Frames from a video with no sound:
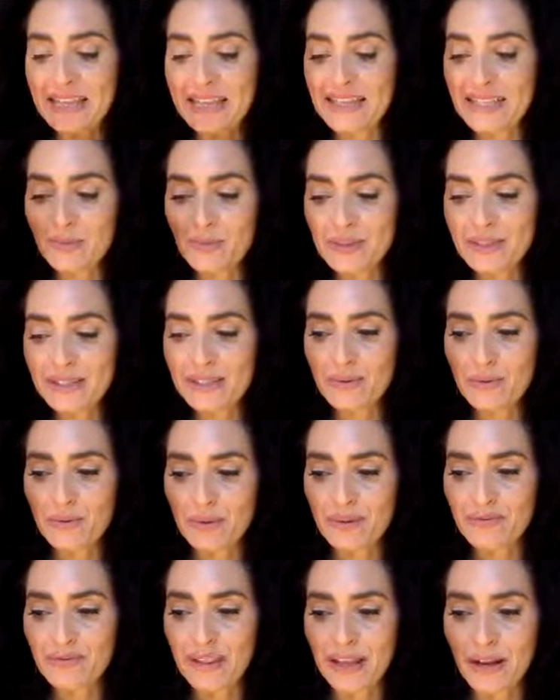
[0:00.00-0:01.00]
this was sort
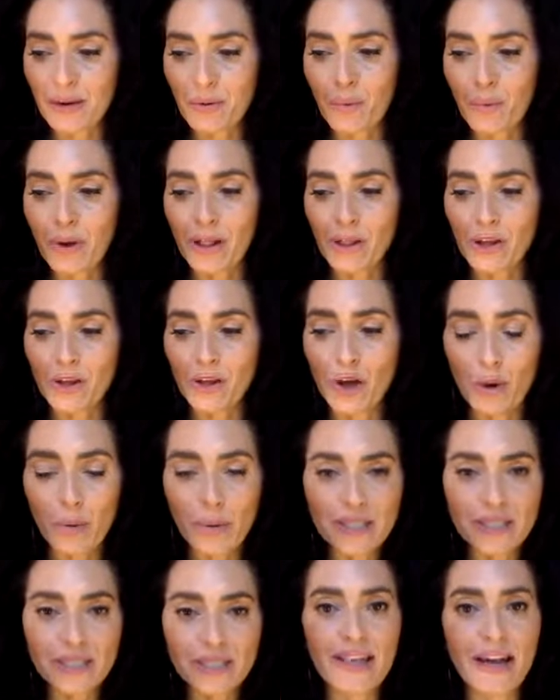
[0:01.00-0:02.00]
of like, well,
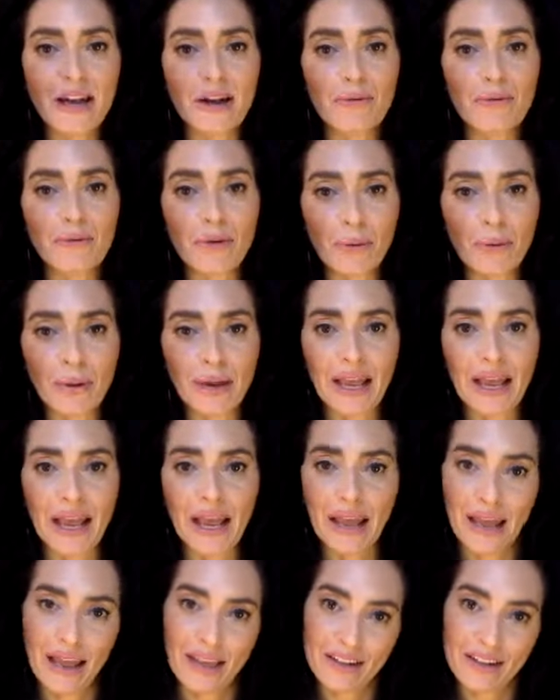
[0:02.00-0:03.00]
going to that growing
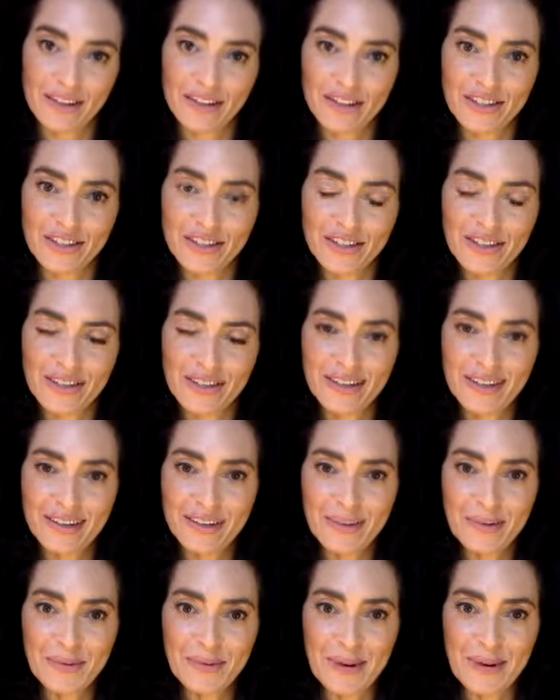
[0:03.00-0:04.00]
edge,
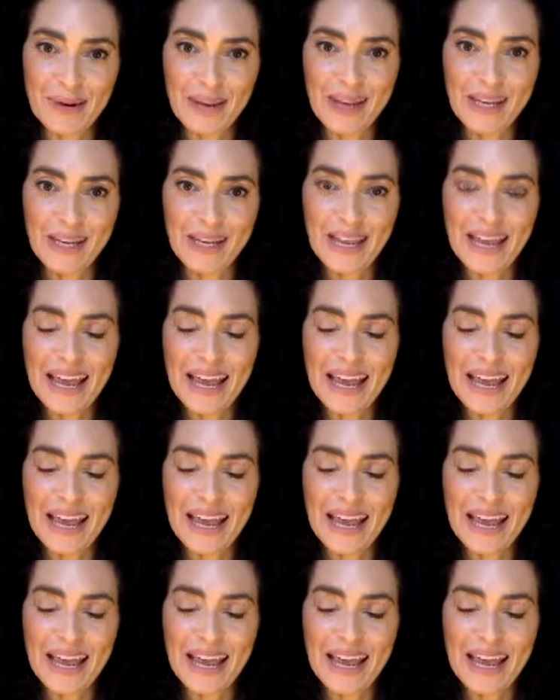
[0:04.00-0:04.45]
right?